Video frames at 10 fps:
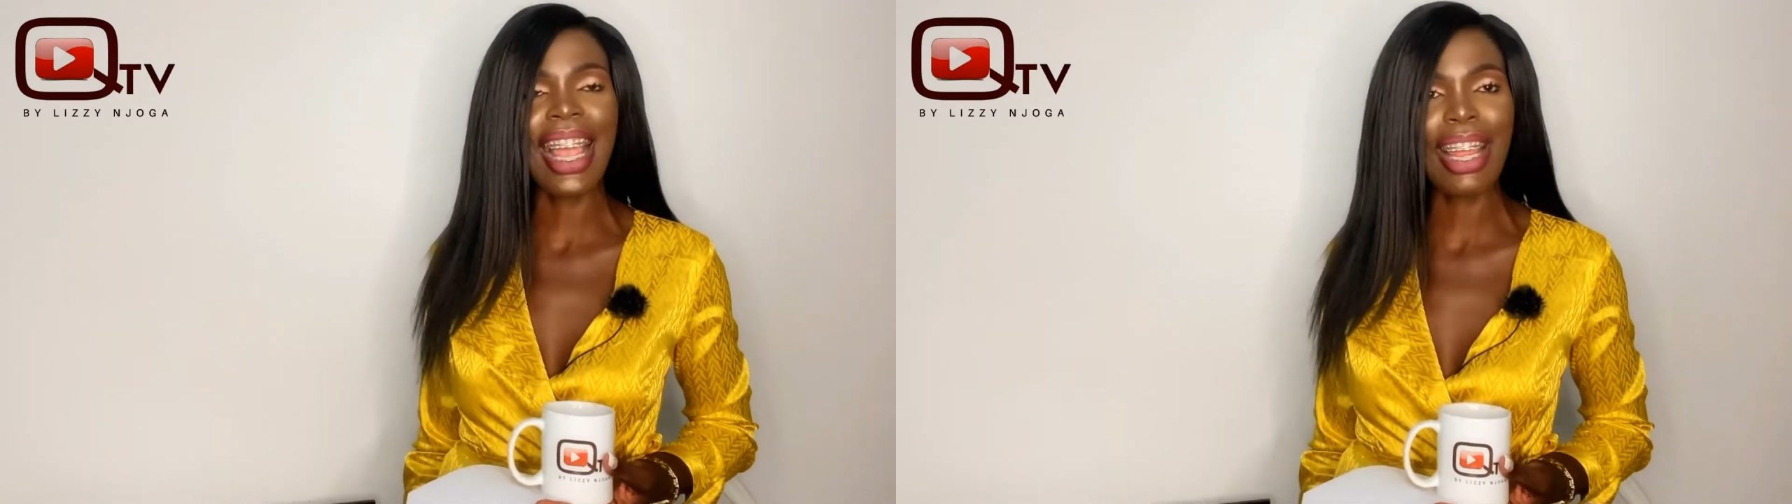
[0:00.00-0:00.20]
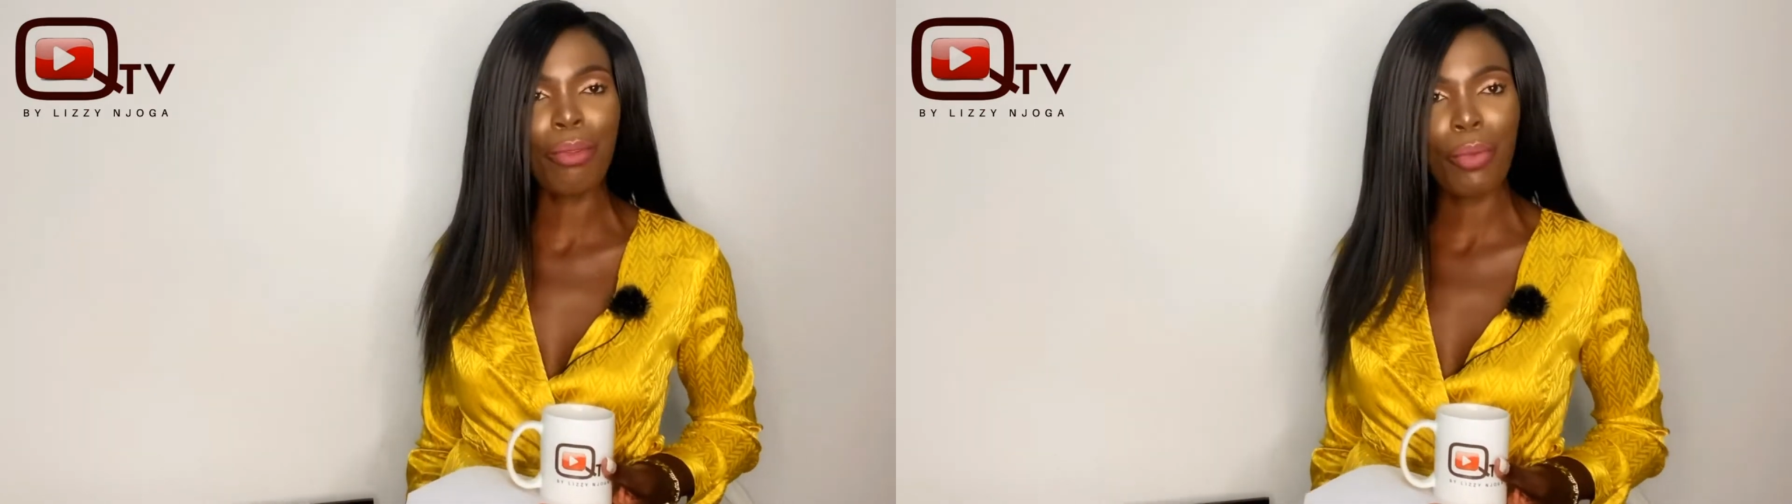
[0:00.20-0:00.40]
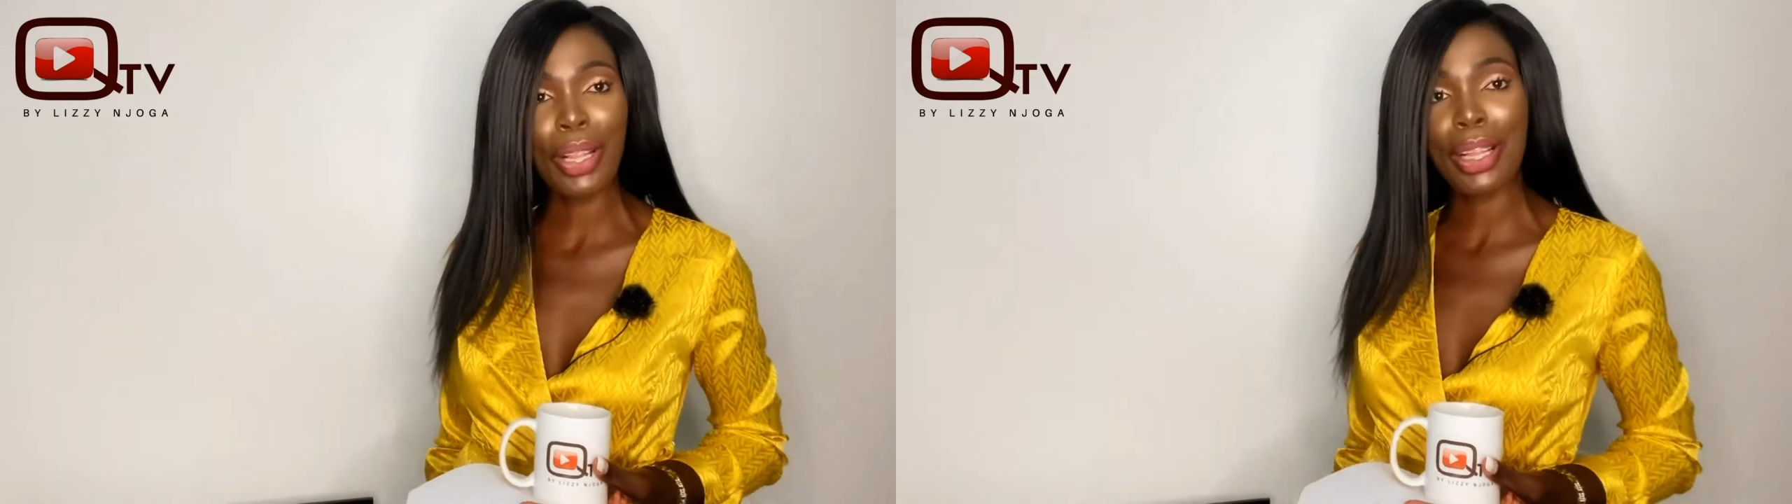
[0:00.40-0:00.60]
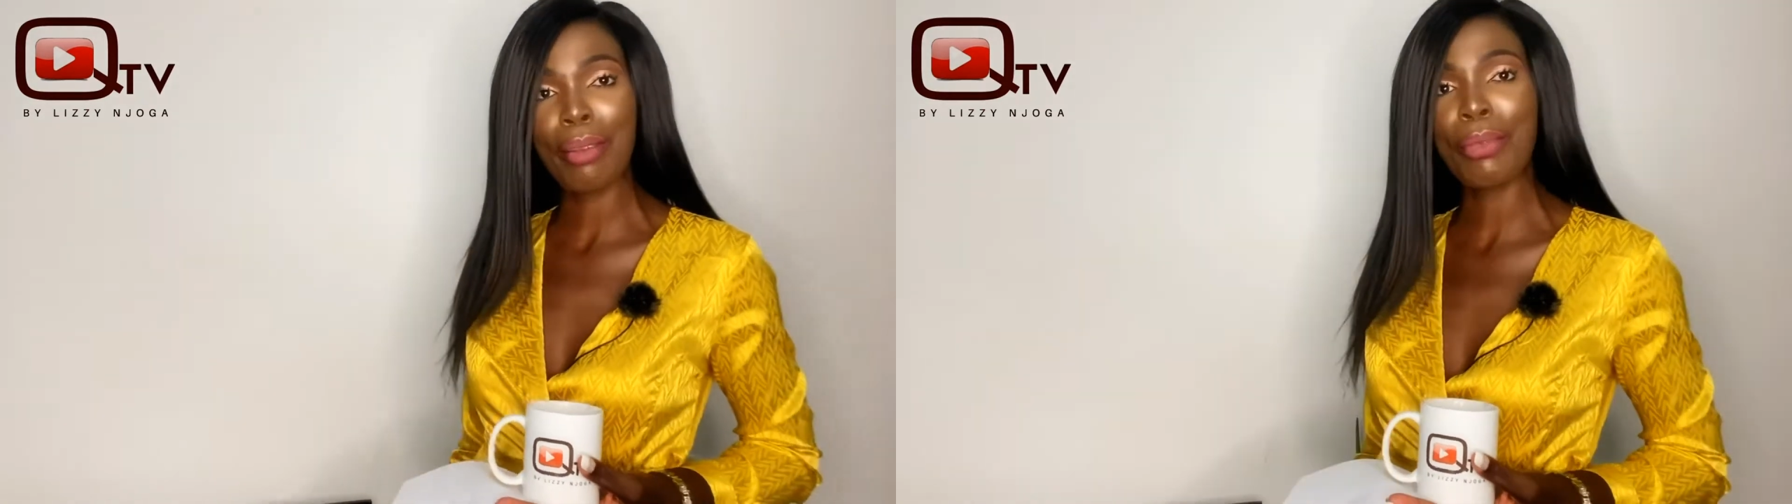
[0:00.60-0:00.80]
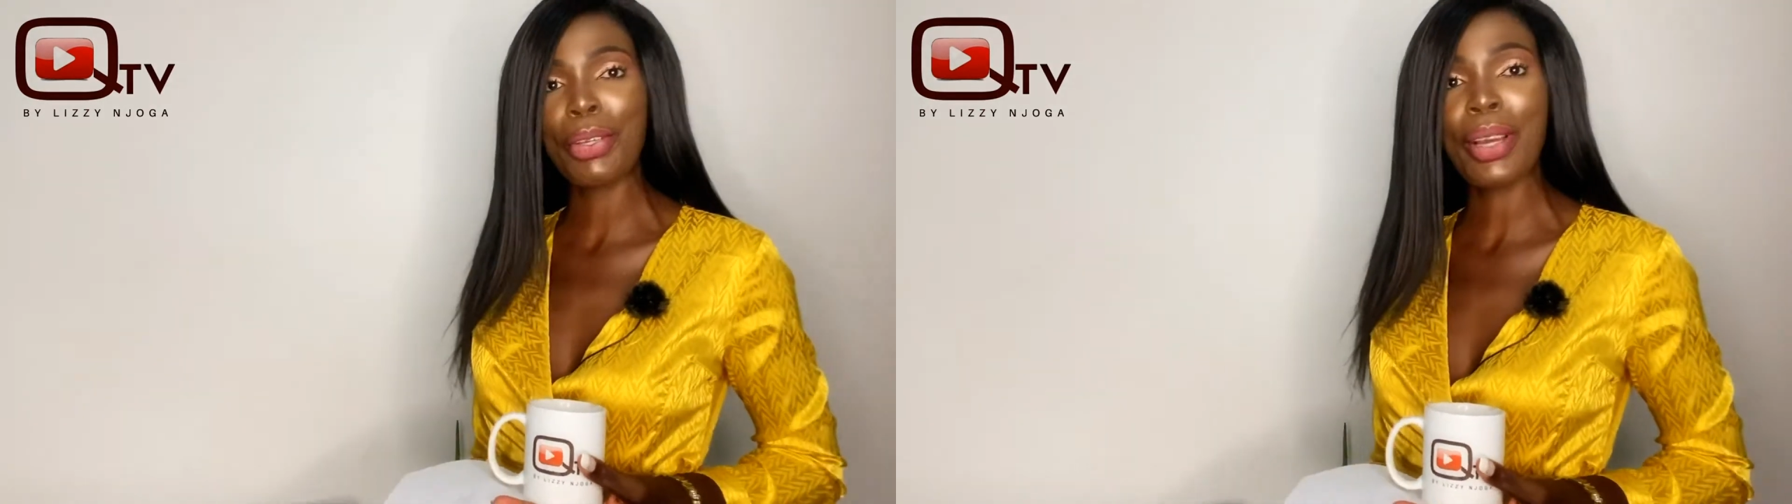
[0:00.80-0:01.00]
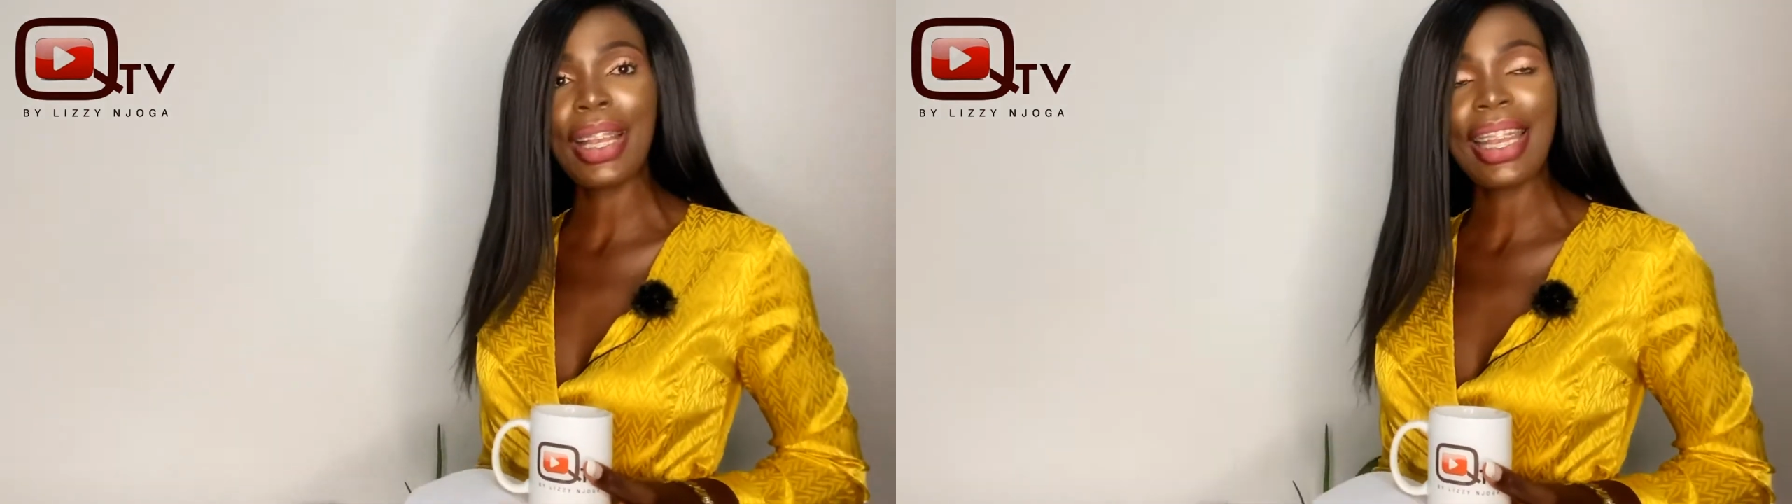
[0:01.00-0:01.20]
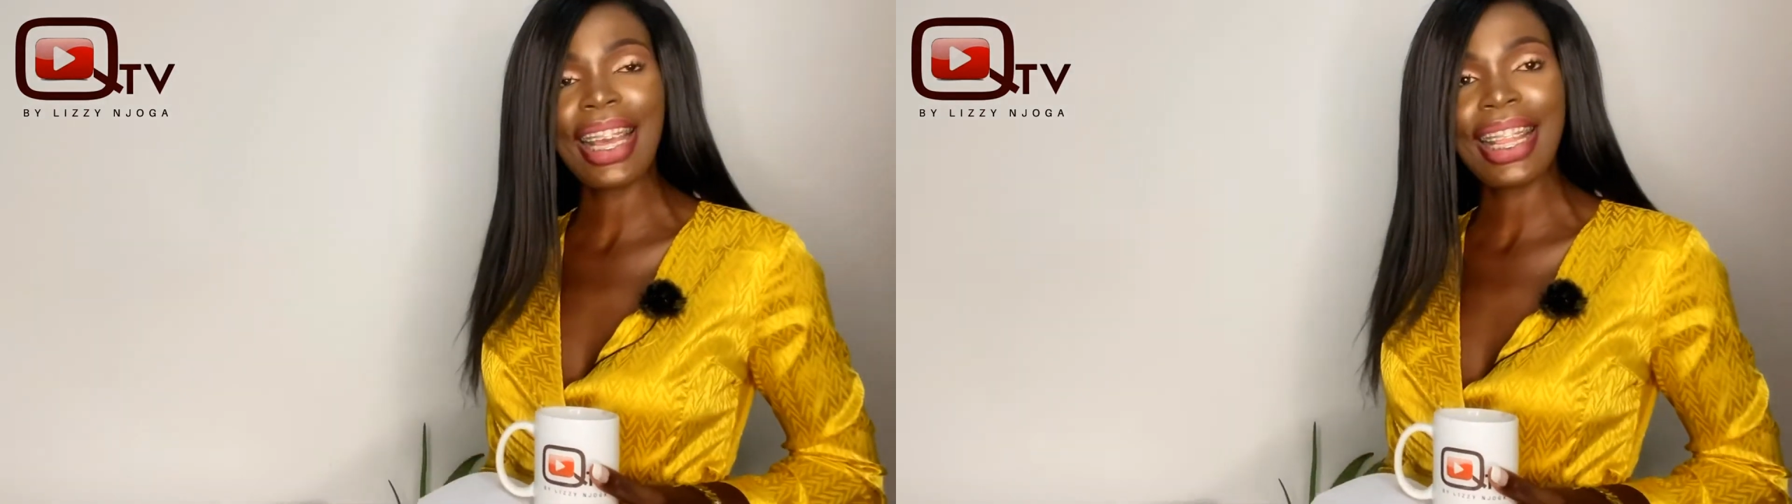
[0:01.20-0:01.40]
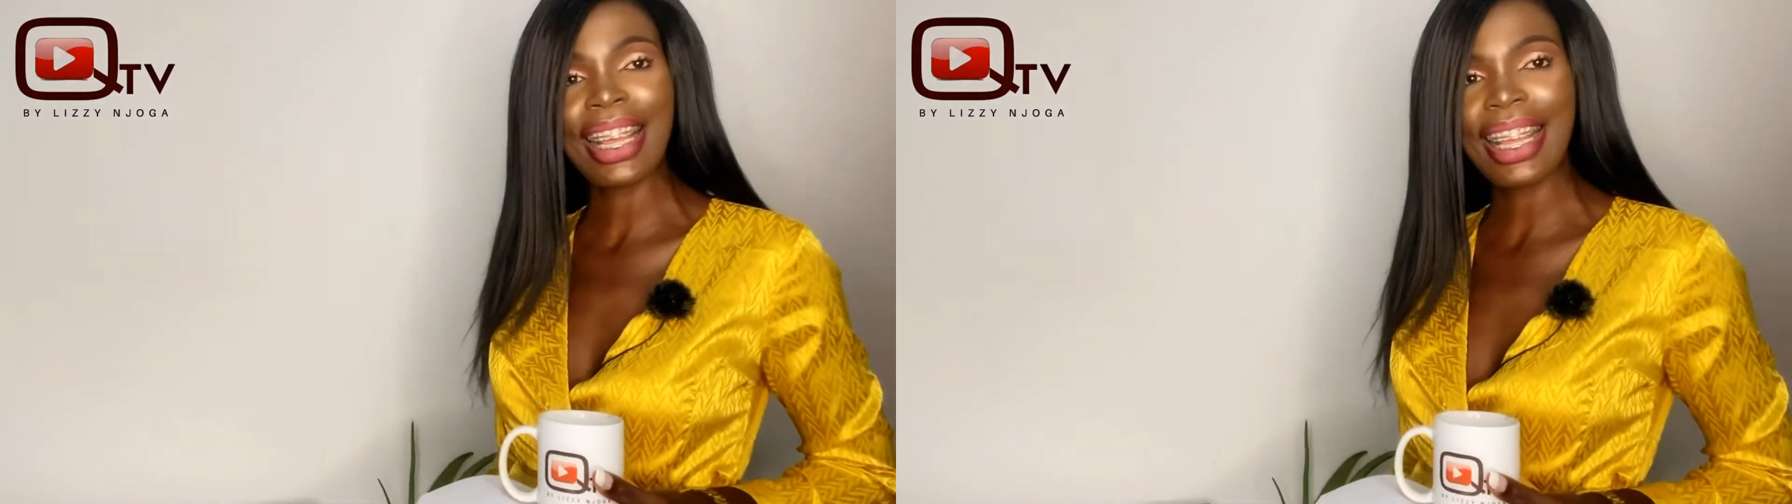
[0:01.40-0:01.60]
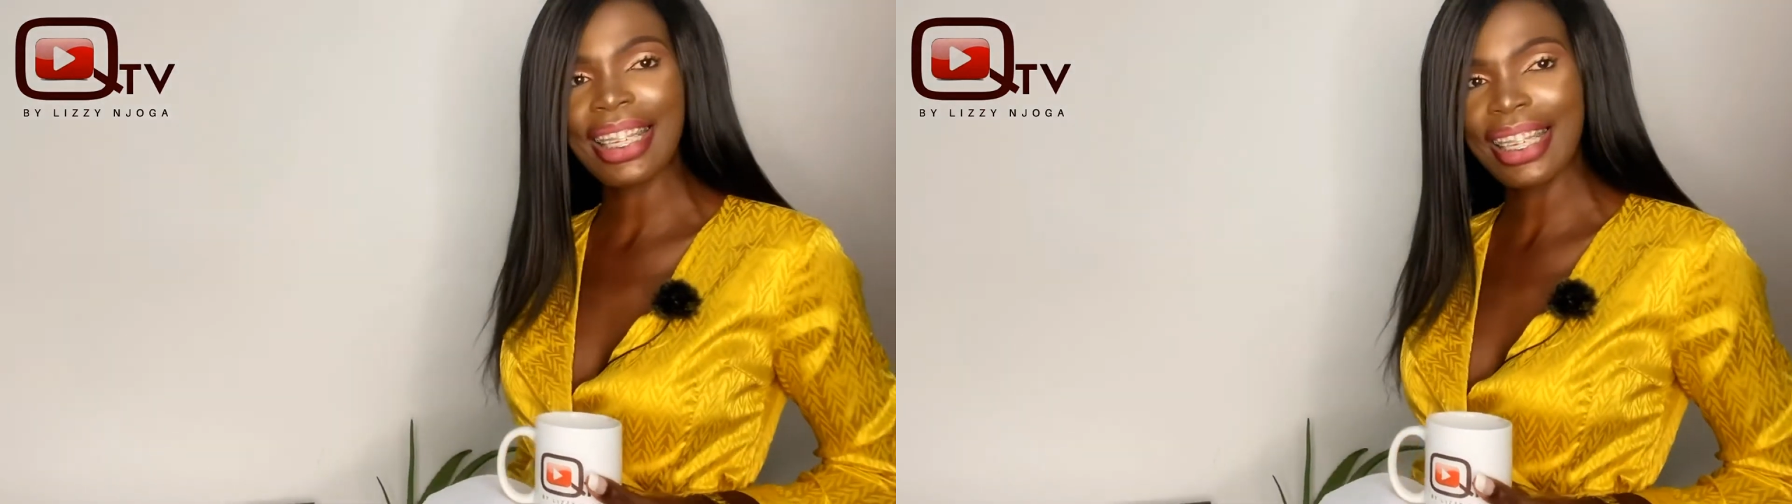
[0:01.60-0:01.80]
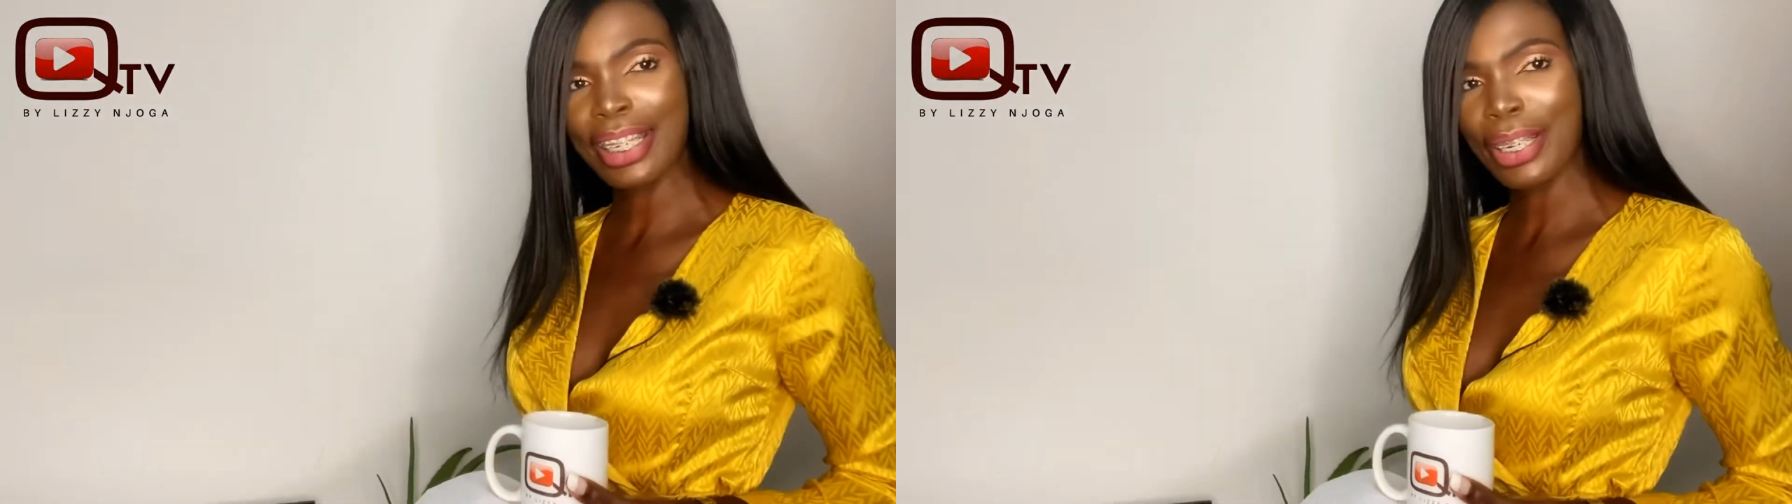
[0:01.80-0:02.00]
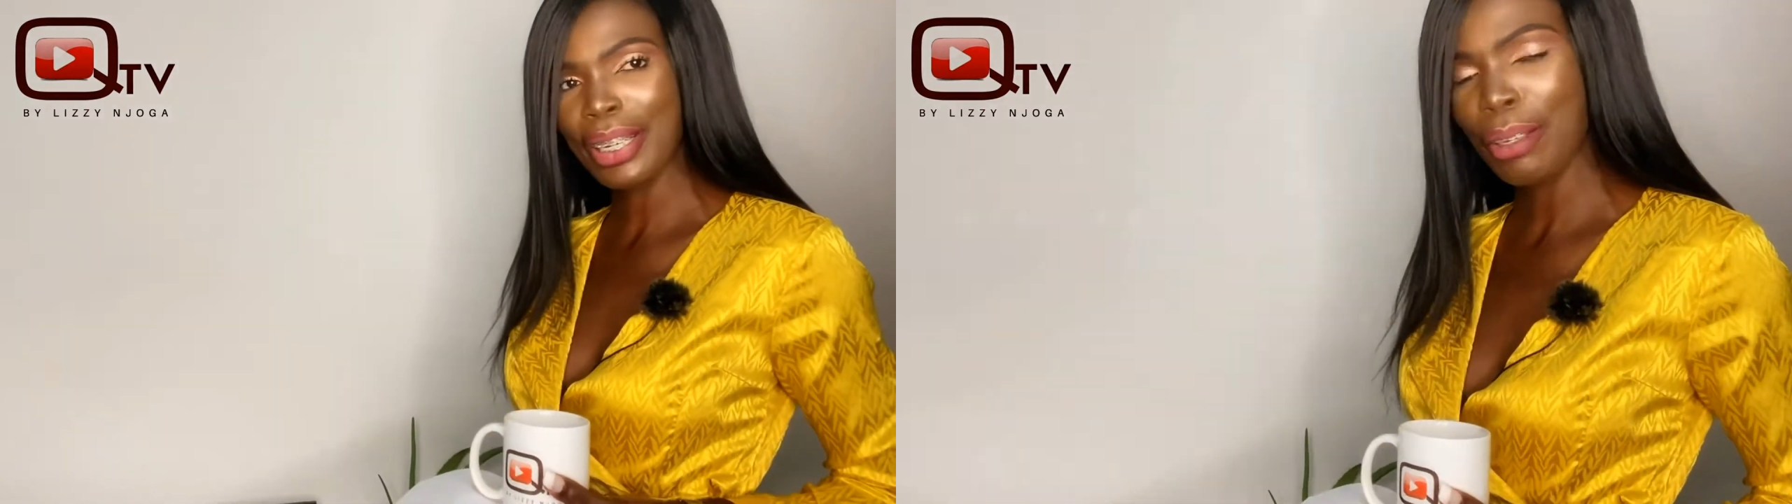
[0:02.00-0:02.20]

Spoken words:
and welcome to another edition.